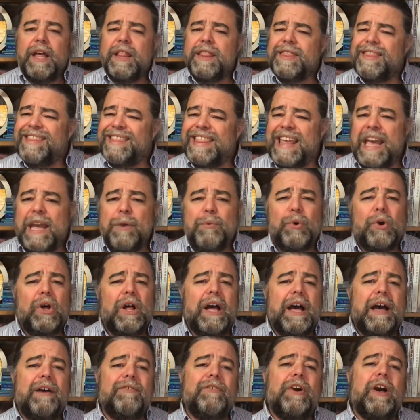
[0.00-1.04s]
They will
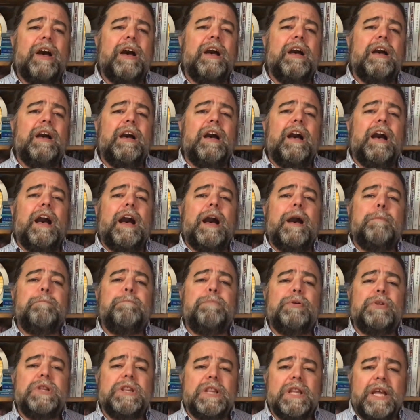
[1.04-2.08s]
have a
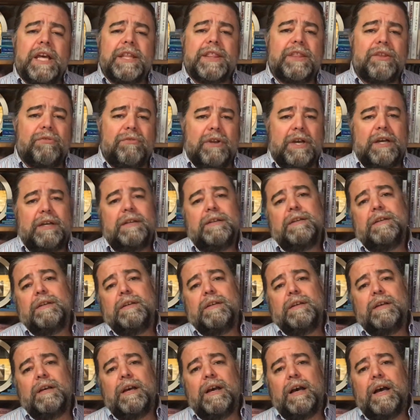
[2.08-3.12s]
plethora
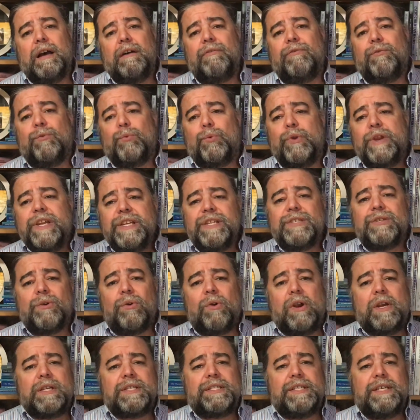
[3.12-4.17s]
of
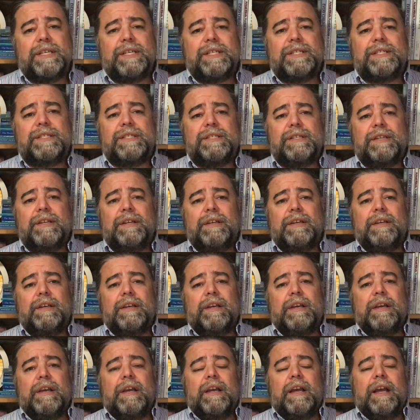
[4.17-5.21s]
resources
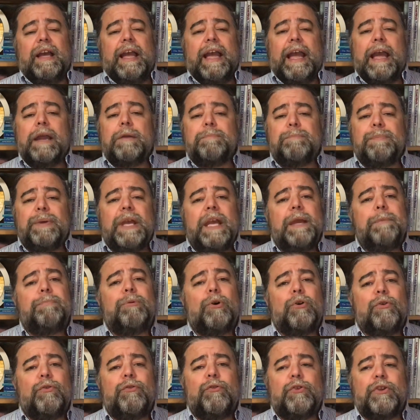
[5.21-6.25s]
and
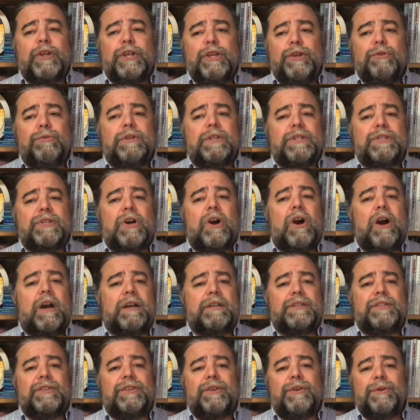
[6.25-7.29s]
people for you to talk
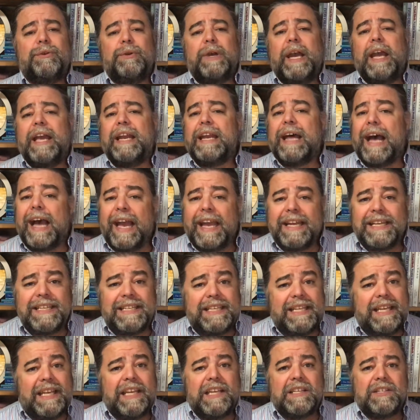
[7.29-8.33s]
to and
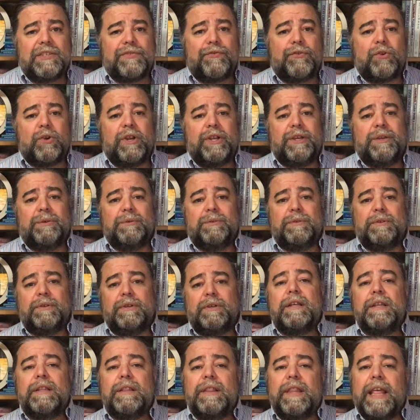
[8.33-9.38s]
ideas for you.
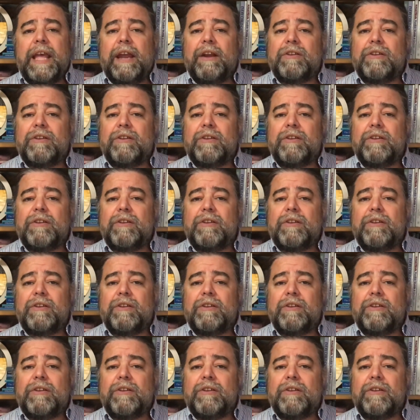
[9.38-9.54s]
They are